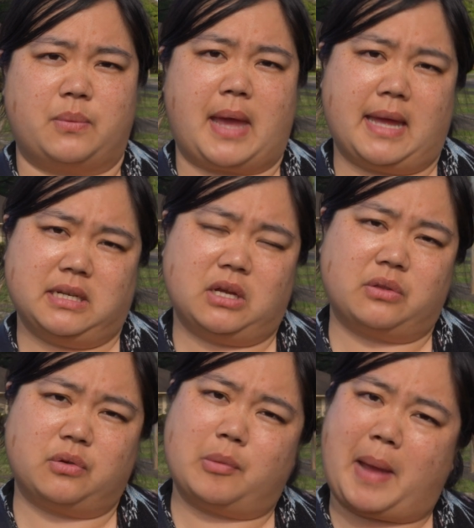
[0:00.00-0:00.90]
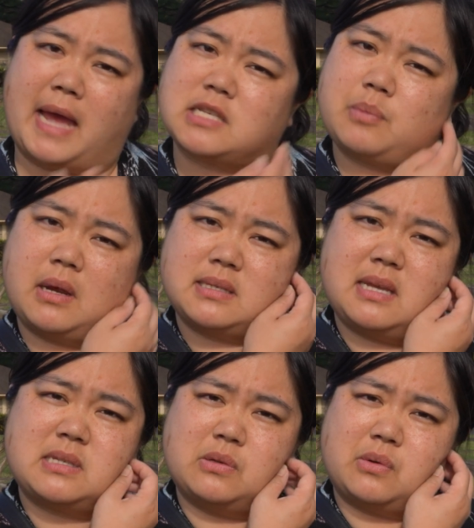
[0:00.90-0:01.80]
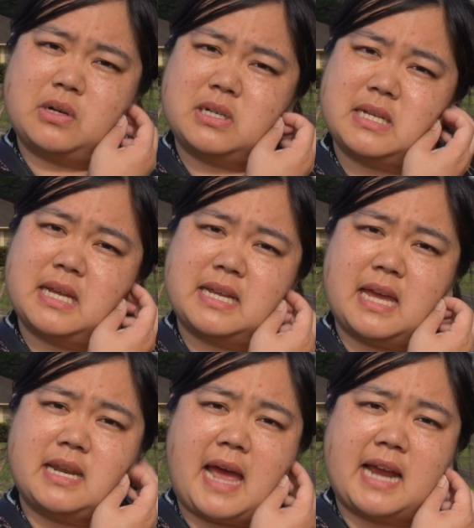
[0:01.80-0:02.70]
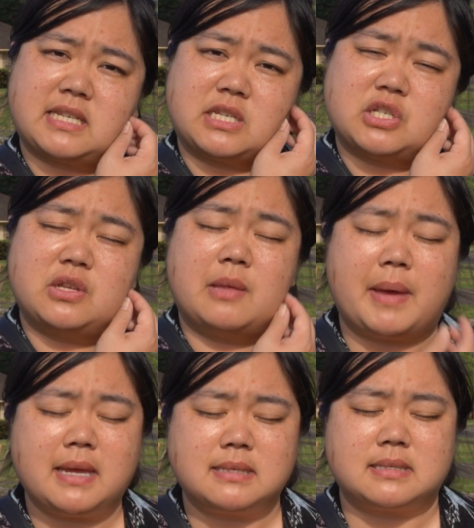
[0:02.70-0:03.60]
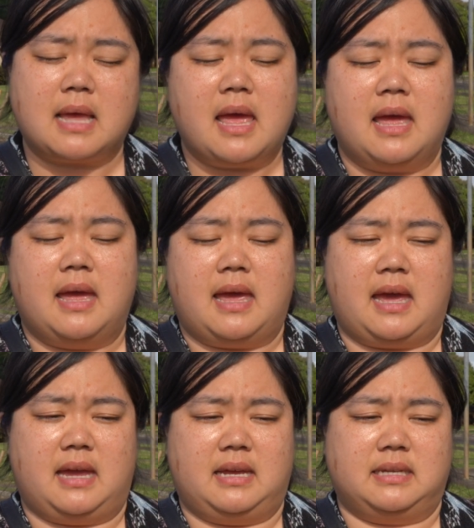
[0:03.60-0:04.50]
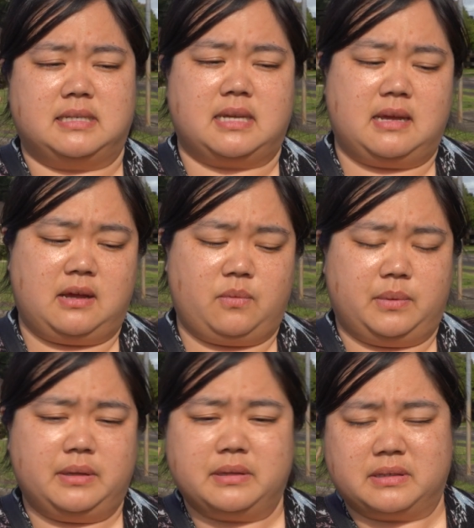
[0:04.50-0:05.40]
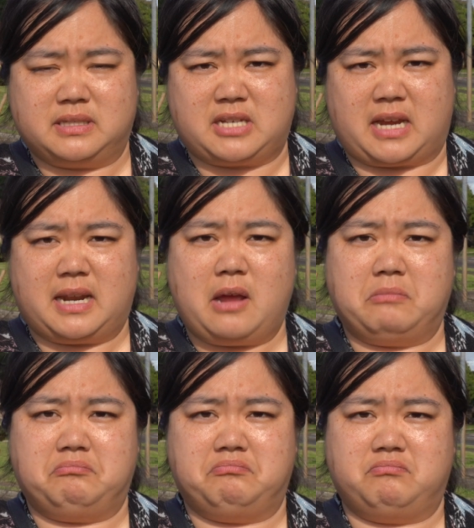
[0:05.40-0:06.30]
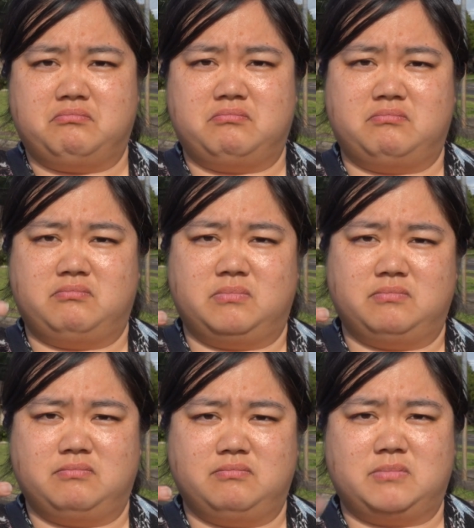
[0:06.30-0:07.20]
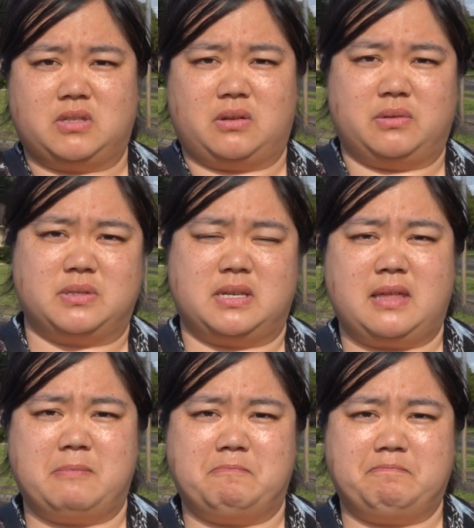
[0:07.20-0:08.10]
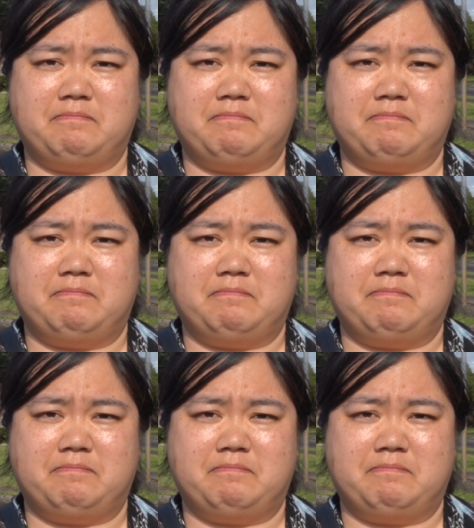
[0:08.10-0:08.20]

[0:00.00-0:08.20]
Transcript: we had to go through a pass process in order to get access to the base, and we'll check it out. So we'll see you then.